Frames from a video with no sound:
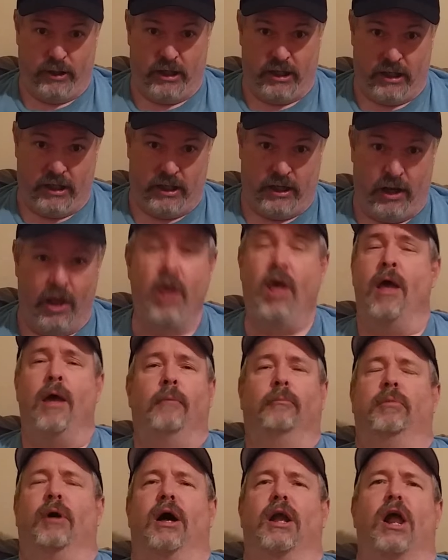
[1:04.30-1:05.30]
bit.
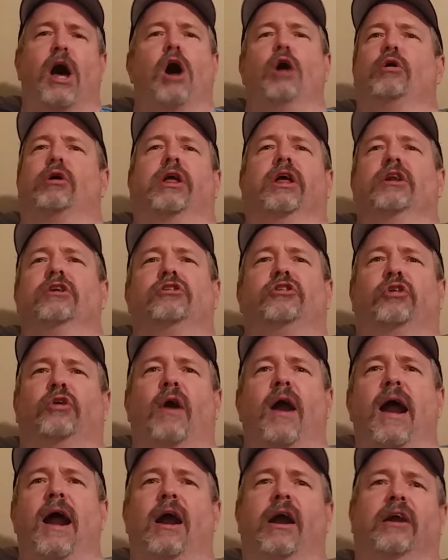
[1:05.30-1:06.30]
But au
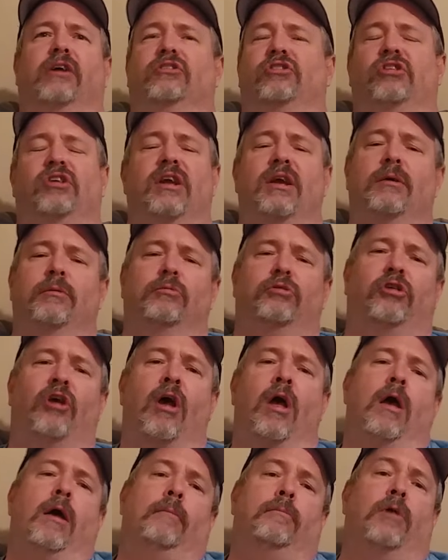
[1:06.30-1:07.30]
contraire, it
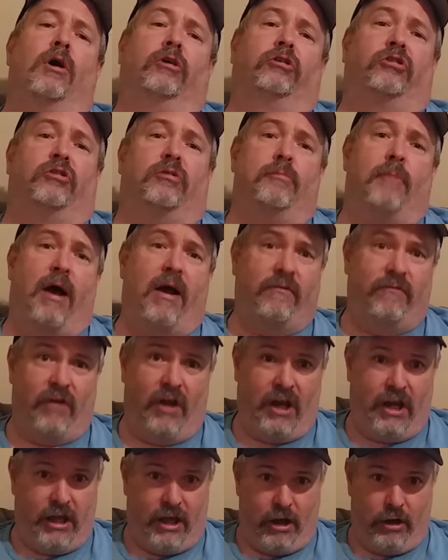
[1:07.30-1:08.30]
seems most of my
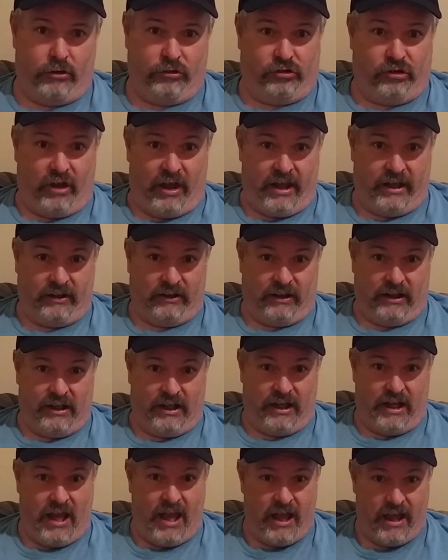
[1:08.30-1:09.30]
videos
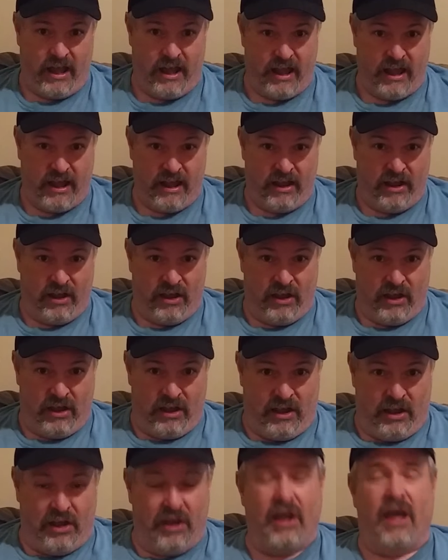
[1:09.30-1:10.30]
lately
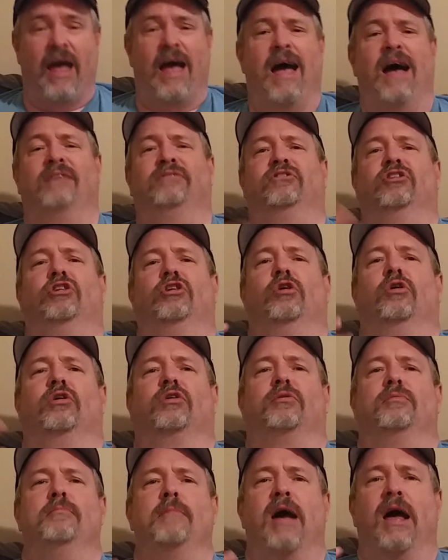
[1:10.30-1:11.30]
have to do
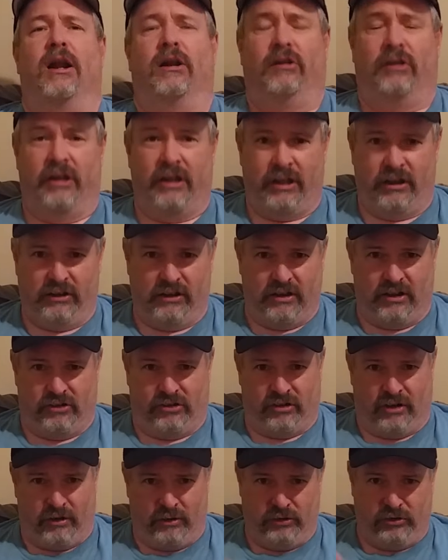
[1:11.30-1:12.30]
with mental
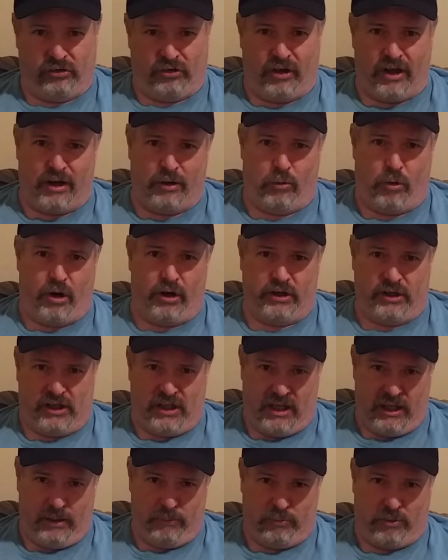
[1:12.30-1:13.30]
illness. I always thought I wanted
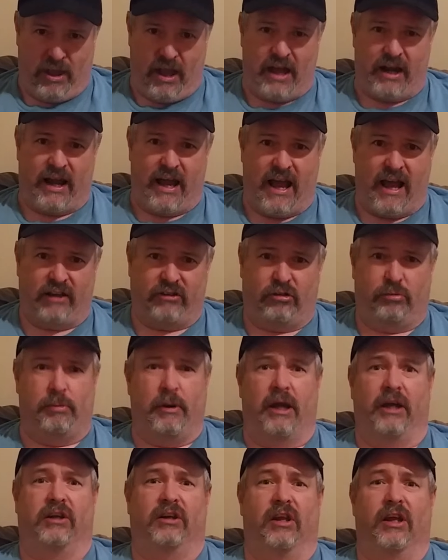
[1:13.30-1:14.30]
to keep that
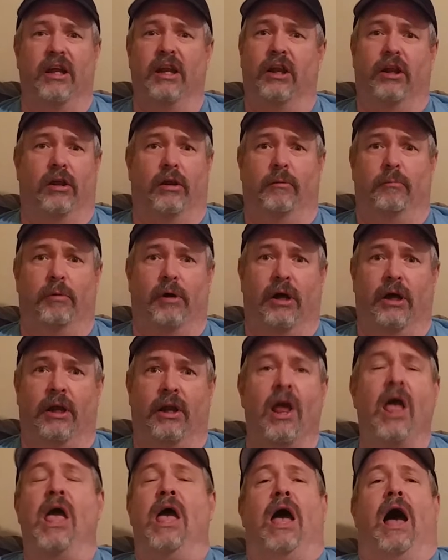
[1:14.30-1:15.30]
aspect in it,
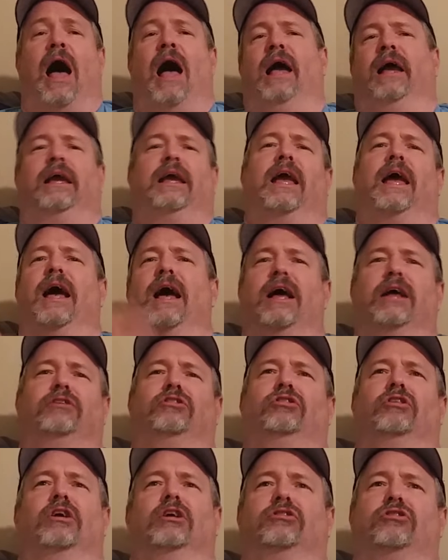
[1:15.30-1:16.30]
but I
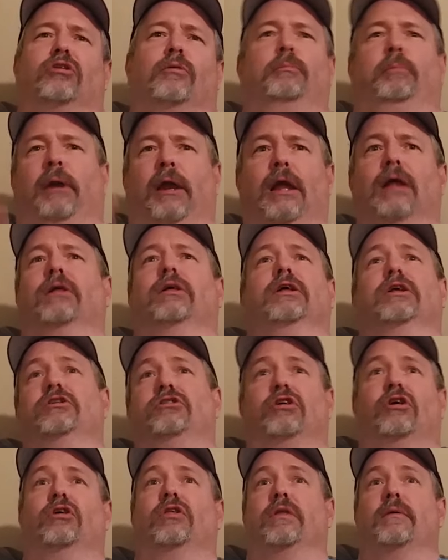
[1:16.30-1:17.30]
guess it's
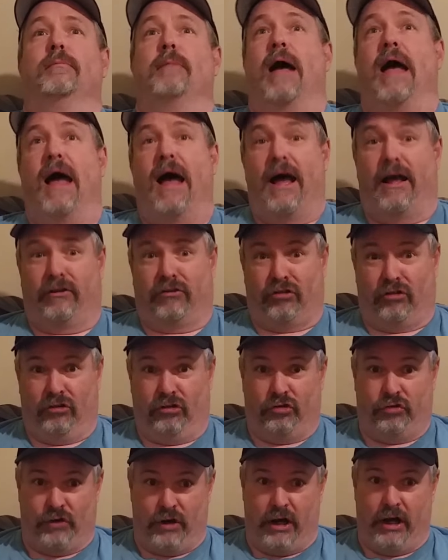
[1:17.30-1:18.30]
appealing to the
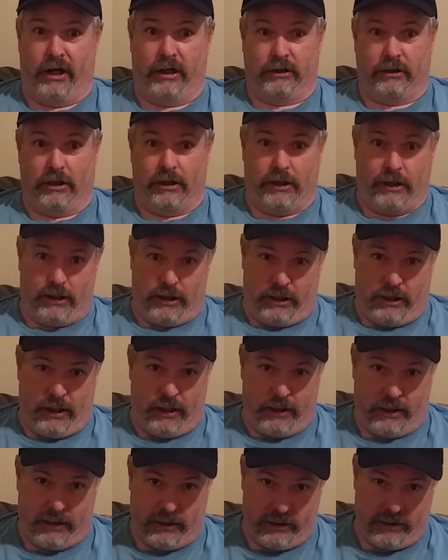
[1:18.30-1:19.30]
masses
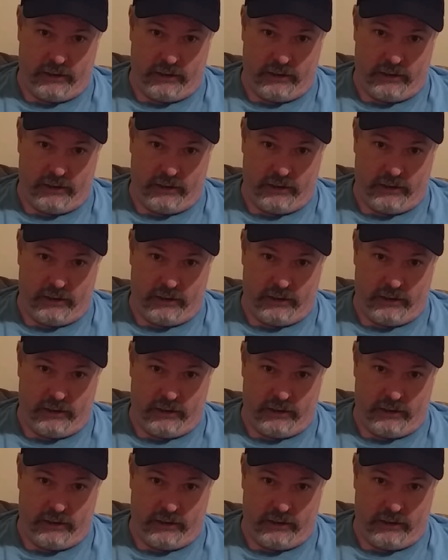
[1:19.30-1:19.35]
finally